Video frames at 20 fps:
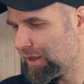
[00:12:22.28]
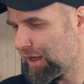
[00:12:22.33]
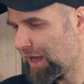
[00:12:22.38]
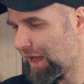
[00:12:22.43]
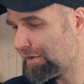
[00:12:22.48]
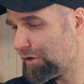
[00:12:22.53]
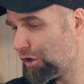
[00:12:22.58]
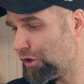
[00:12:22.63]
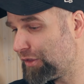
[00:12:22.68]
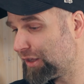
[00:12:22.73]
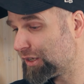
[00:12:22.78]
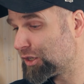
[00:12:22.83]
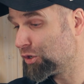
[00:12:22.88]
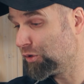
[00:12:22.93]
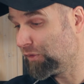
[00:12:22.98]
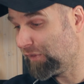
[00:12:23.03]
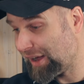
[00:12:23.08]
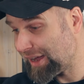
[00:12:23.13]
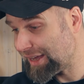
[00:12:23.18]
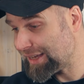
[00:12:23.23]
I heard that
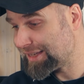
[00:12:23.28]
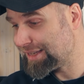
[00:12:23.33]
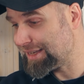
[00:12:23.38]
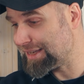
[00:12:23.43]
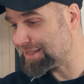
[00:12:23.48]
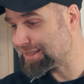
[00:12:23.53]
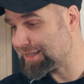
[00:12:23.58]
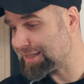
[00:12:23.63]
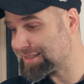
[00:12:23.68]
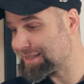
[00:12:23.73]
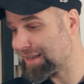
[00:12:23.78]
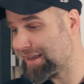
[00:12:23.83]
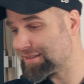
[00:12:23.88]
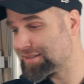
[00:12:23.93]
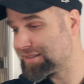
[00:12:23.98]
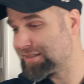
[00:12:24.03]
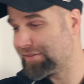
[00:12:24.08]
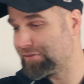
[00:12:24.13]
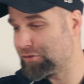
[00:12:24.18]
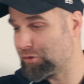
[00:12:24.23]
kveik yeast is
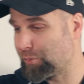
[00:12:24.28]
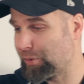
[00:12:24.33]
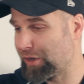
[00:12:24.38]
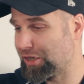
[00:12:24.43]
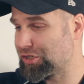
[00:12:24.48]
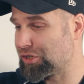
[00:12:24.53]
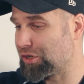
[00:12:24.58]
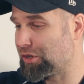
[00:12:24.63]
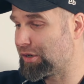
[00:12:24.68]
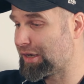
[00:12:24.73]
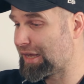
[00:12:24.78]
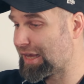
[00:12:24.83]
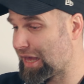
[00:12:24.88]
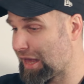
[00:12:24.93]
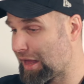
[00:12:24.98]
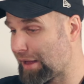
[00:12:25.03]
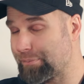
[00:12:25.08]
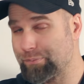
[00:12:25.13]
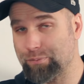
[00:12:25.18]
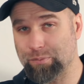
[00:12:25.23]
sensitive to pressure.
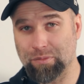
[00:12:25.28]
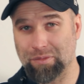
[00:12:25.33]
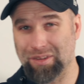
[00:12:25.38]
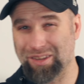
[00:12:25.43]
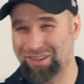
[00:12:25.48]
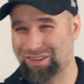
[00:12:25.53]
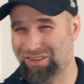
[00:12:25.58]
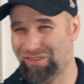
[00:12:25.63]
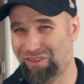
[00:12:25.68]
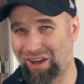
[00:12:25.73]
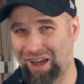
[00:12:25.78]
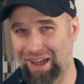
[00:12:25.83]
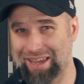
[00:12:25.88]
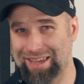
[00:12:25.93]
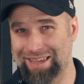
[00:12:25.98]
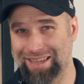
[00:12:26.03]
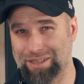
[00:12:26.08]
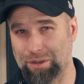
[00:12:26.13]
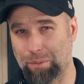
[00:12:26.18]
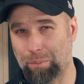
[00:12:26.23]
Um,
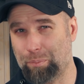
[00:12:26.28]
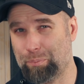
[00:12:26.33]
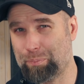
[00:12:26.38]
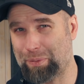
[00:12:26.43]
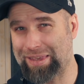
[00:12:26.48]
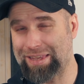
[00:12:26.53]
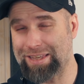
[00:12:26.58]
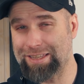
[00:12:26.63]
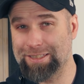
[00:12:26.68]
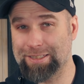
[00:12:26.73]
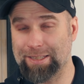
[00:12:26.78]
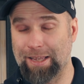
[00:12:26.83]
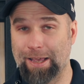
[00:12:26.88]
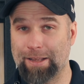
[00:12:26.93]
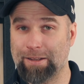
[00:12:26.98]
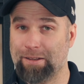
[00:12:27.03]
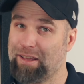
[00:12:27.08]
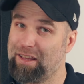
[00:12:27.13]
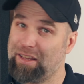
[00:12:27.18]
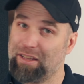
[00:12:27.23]
kveik is a beast,
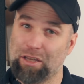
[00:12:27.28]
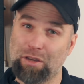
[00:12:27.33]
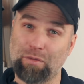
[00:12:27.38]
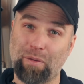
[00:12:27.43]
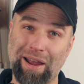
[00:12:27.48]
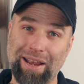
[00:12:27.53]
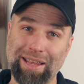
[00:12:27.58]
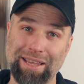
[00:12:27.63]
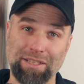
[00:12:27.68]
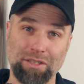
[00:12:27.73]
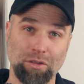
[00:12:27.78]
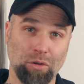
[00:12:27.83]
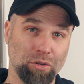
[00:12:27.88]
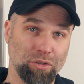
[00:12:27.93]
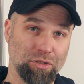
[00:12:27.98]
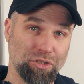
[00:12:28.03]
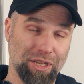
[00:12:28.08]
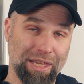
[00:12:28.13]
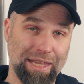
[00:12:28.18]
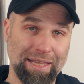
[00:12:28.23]
and kveik is not
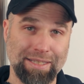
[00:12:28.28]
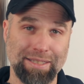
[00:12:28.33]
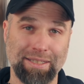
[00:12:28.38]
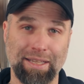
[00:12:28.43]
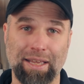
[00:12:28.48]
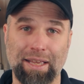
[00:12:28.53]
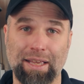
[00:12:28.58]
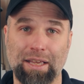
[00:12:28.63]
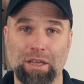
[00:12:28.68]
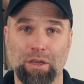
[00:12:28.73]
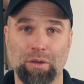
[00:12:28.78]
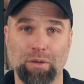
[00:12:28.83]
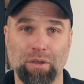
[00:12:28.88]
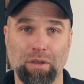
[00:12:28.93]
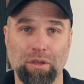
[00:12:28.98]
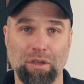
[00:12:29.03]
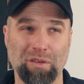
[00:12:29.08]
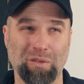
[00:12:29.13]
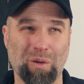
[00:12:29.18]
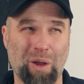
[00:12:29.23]
a yeast.
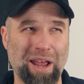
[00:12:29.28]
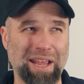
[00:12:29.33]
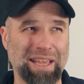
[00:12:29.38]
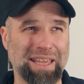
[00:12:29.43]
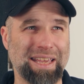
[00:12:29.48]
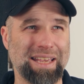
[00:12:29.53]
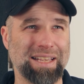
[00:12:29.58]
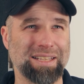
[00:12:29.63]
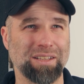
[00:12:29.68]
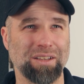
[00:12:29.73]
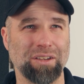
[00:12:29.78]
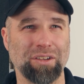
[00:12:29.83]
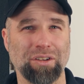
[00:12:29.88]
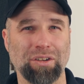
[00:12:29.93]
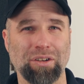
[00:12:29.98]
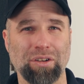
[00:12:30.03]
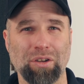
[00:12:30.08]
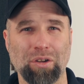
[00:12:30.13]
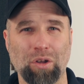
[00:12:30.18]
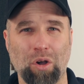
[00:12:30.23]
Kveik is
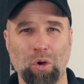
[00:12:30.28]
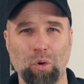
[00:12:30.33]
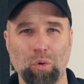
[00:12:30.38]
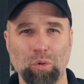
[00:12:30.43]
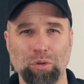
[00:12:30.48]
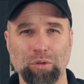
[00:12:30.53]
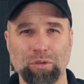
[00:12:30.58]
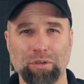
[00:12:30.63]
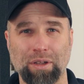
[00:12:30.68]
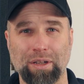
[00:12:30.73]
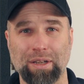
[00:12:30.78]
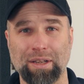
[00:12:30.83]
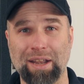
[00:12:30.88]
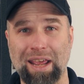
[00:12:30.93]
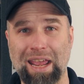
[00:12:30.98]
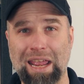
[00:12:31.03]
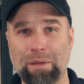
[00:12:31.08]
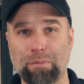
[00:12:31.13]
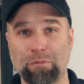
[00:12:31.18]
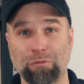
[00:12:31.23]
an old
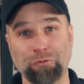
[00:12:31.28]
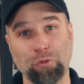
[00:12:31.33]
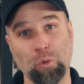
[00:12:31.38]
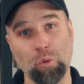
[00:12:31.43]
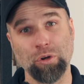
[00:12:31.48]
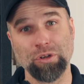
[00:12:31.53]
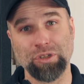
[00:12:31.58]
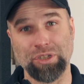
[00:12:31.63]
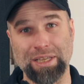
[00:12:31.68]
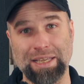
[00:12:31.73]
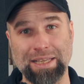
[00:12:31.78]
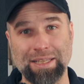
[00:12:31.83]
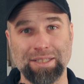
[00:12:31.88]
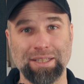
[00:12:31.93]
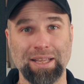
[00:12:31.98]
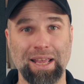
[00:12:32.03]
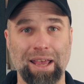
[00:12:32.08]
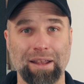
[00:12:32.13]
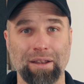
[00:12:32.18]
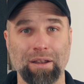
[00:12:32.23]
name for
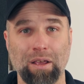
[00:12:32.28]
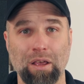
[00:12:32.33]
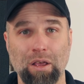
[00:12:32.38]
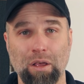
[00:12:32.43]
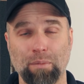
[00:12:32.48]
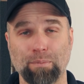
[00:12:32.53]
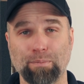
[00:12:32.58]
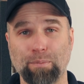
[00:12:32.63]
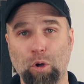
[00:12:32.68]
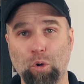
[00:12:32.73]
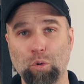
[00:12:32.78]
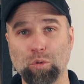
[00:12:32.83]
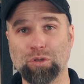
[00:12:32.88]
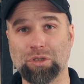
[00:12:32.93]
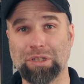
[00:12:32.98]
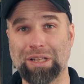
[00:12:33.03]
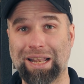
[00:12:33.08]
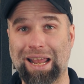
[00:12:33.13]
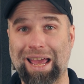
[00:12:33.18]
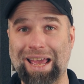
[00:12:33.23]
yeast, and most
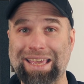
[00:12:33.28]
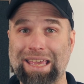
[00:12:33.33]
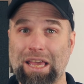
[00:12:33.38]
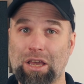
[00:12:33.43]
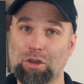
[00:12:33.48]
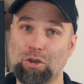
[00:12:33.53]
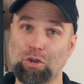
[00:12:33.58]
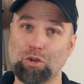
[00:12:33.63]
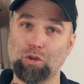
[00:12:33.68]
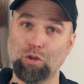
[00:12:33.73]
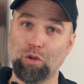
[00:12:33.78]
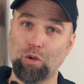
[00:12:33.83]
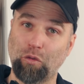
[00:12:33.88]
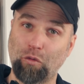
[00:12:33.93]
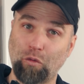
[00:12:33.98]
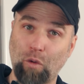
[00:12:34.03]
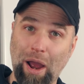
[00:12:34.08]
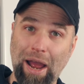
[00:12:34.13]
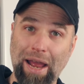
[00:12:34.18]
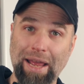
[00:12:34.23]
like
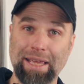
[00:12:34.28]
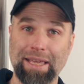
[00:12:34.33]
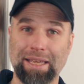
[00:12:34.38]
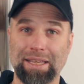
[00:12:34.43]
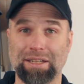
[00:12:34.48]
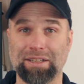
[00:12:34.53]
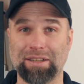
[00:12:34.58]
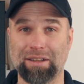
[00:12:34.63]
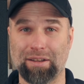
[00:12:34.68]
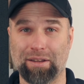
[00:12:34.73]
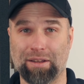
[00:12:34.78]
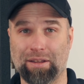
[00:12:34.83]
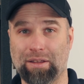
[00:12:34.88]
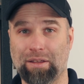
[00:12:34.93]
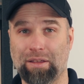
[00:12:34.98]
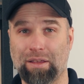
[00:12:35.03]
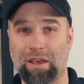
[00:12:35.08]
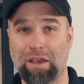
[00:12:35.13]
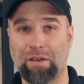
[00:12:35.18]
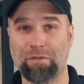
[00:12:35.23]
kveik
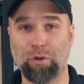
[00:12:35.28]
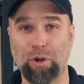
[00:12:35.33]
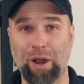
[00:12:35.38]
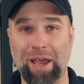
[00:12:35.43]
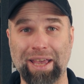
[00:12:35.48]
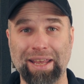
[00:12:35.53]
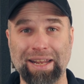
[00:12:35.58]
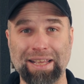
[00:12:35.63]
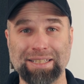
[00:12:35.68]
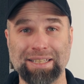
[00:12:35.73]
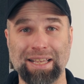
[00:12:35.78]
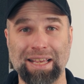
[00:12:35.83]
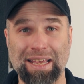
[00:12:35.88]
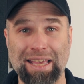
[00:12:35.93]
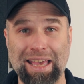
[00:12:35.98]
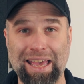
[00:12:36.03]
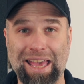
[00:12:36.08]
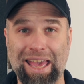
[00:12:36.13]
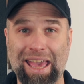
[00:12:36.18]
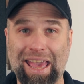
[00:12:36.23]
uh, varieties
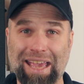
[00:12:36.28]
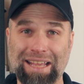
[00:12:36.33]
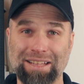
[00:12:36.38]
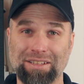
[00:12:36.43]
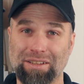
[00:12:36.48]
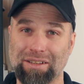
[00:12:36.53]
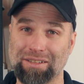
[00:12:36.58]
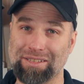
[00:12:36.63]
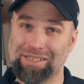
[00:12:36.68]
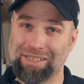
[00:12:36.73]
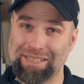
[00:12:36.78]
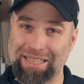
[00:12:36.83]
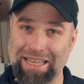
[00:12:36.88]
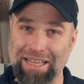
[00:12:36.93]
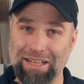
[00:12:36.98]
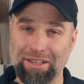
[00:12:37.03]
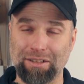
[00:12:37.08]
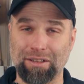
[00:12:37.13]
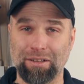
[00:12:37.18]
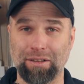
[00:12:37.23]
ain't a
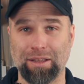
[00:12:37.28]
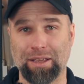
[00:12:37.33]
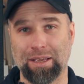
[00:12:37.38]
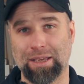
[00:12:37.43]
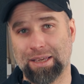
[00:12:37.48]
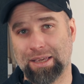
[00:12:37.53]
single